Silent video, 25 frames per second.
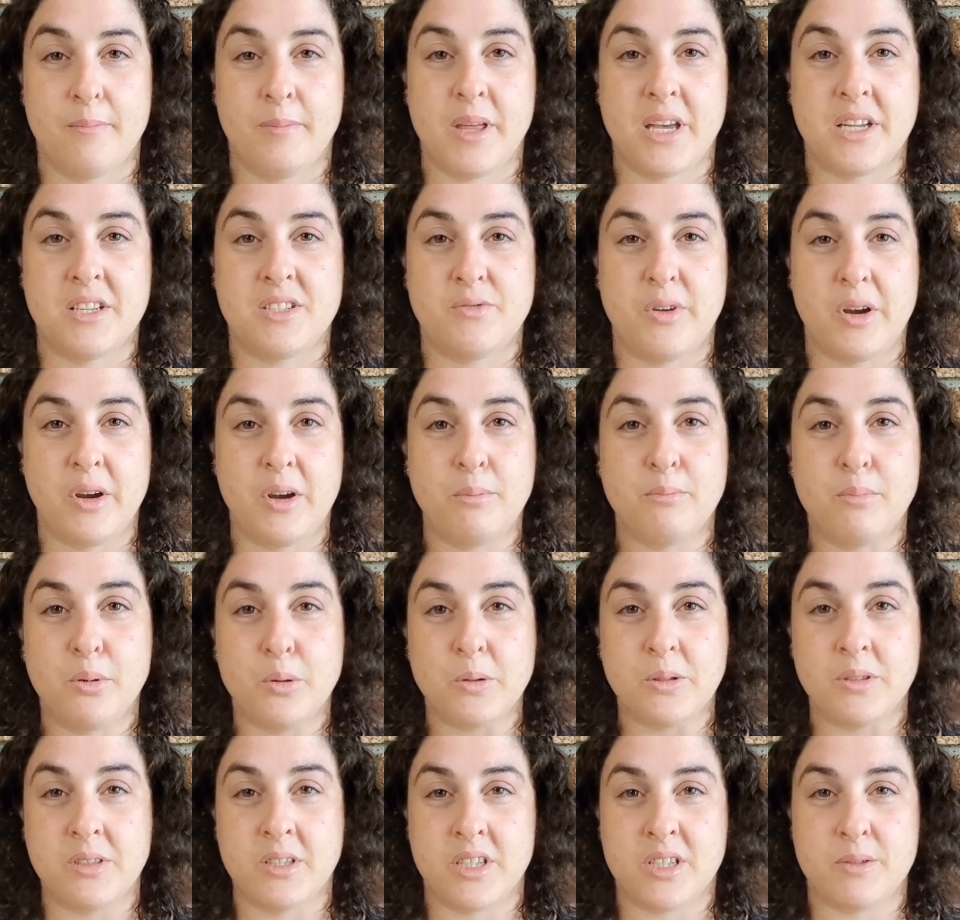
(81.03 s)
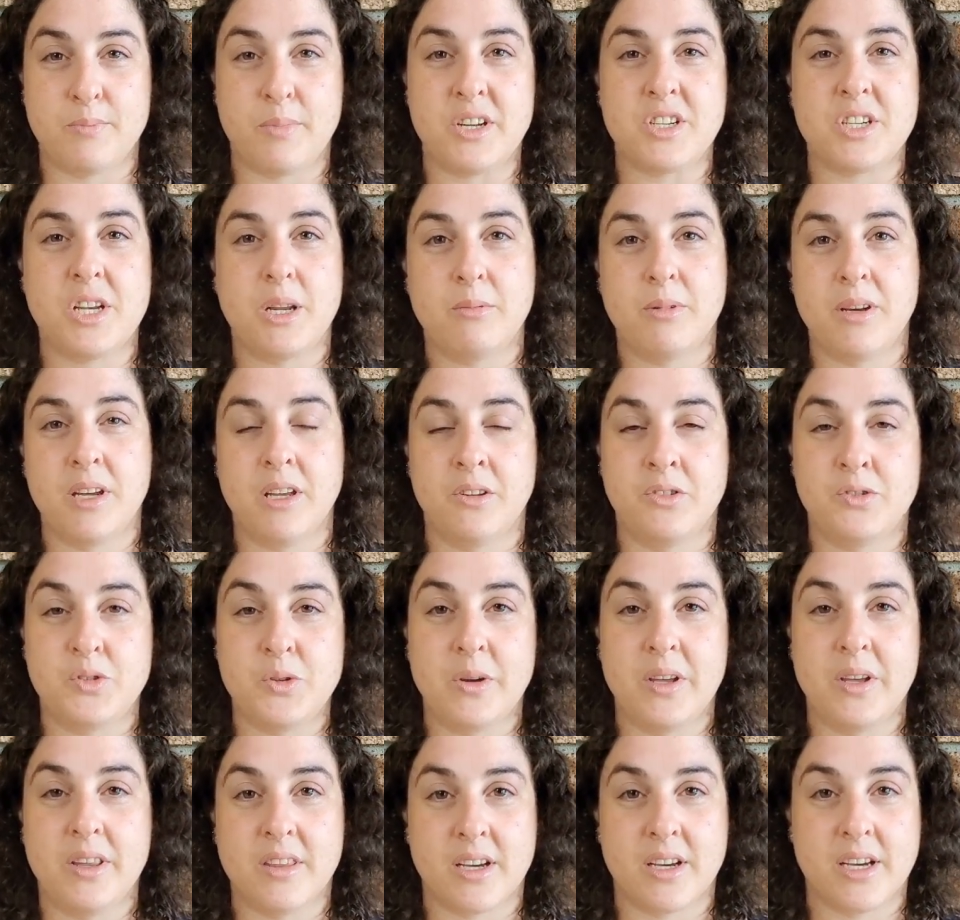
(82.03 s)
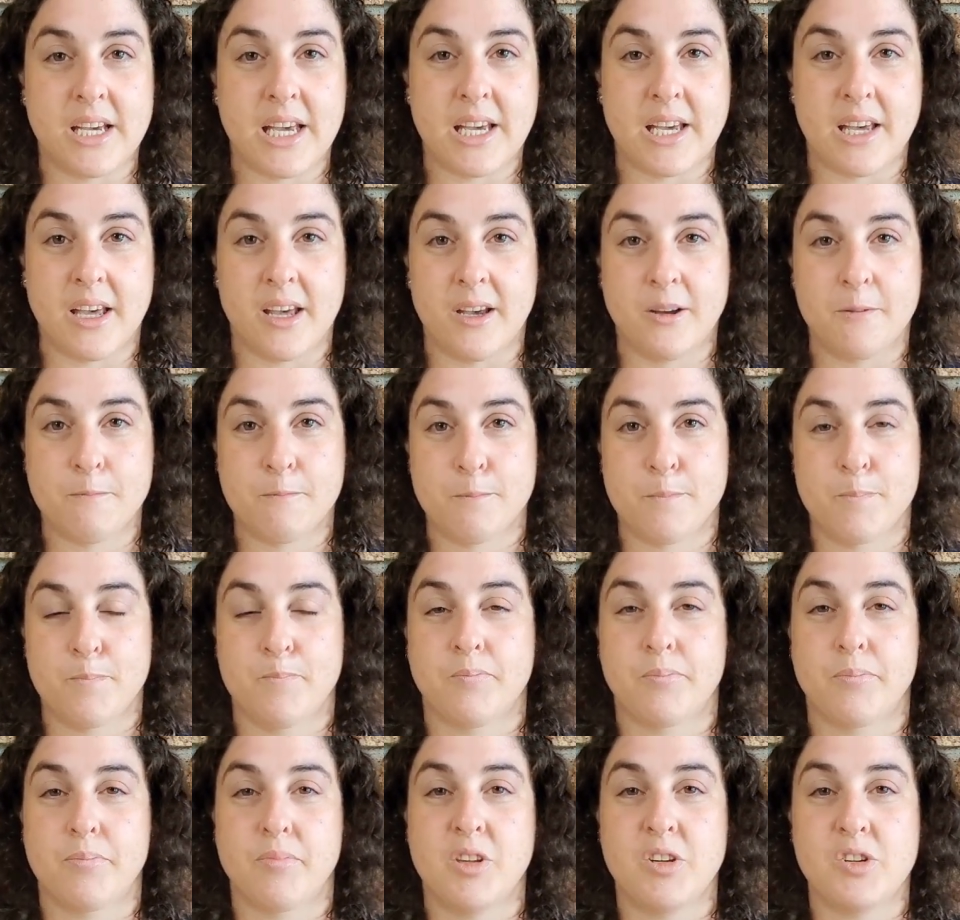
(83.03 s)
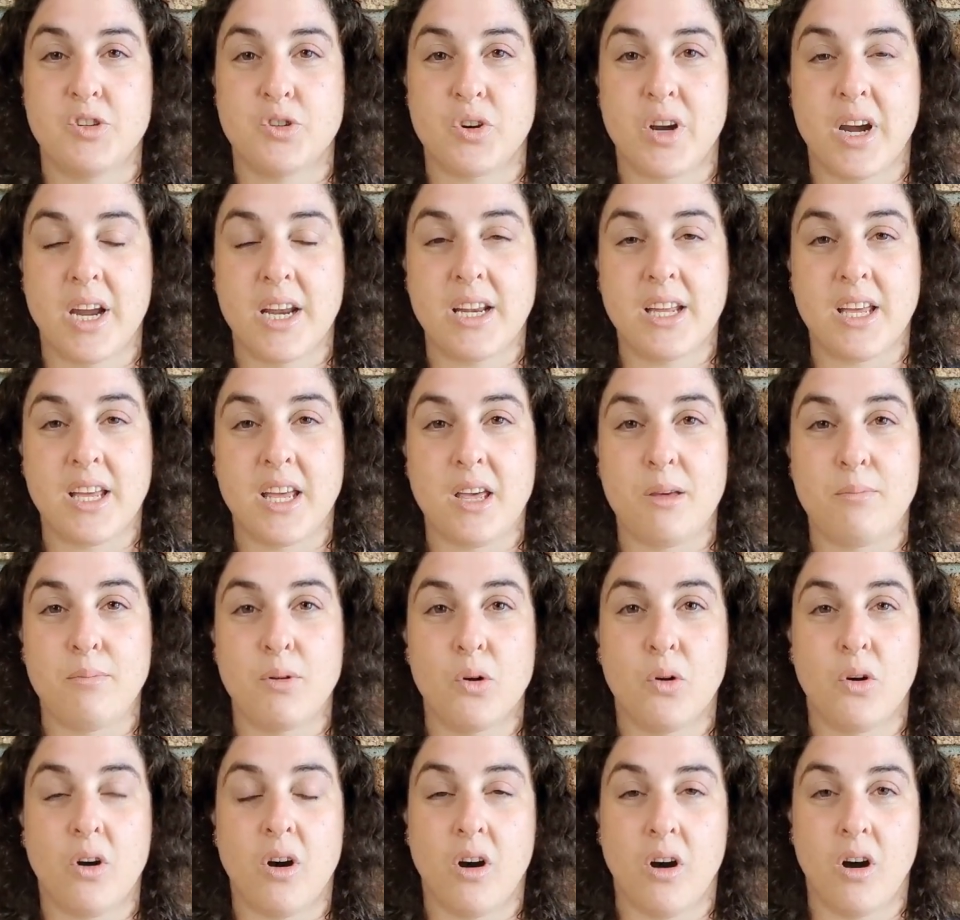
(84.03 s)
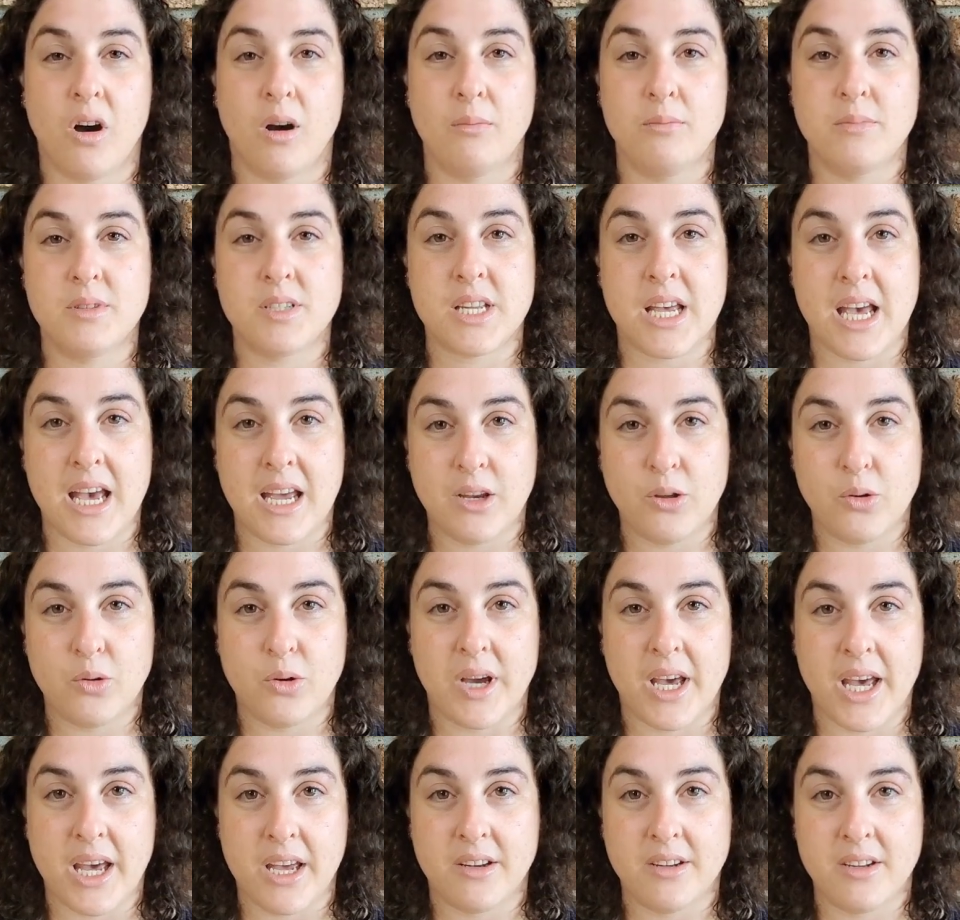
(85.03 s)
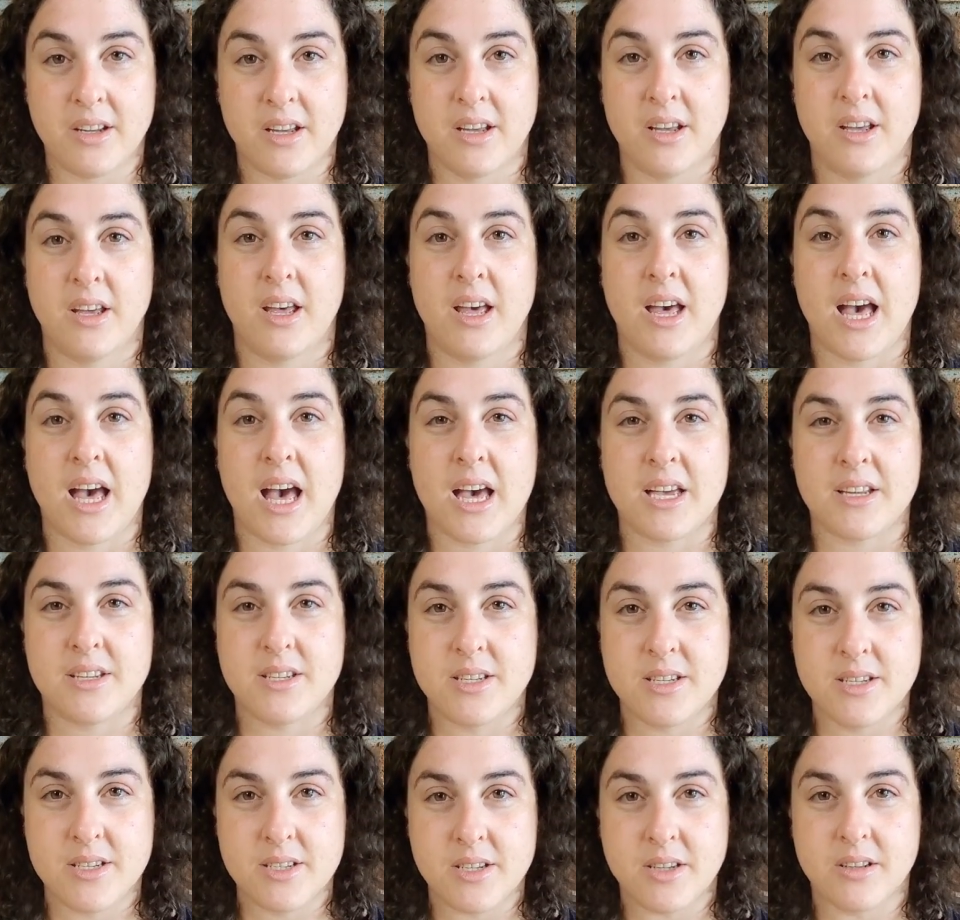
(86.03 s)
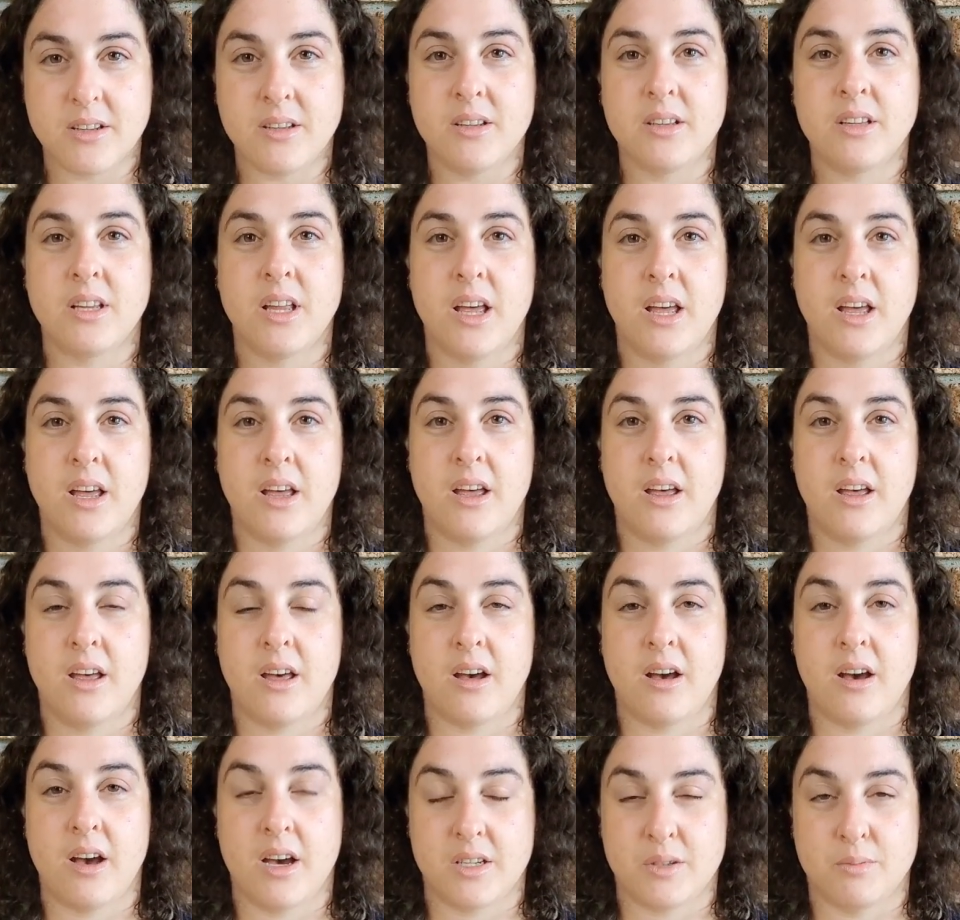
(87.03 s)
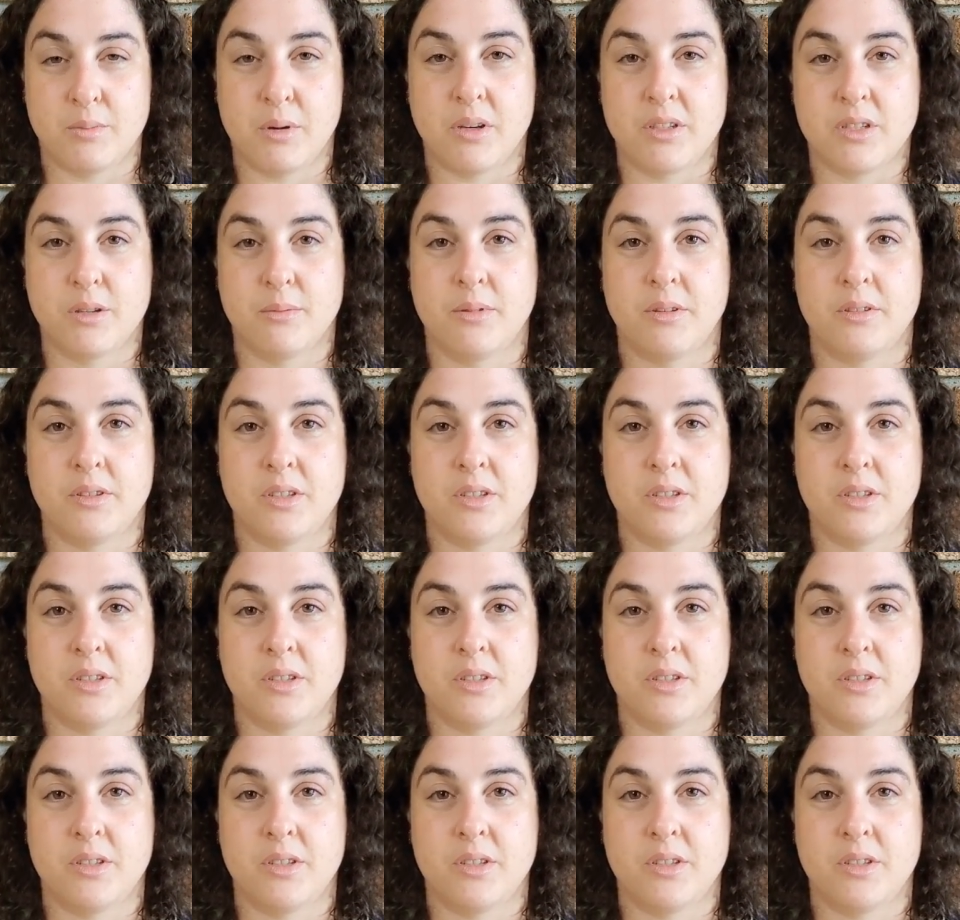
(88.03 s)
It's very important, especially when you're doing the kicking, to try and keep your arms and your head as still as possible.